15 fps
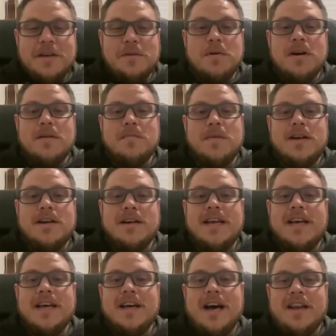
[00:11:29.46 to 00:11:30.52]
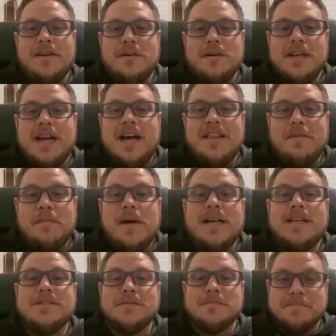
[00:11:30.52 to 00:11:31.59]
tell you what, better yet, I know a guy that
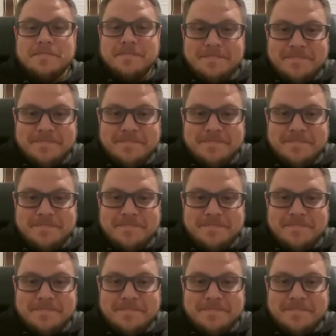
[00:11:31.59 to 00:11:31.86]
makes them.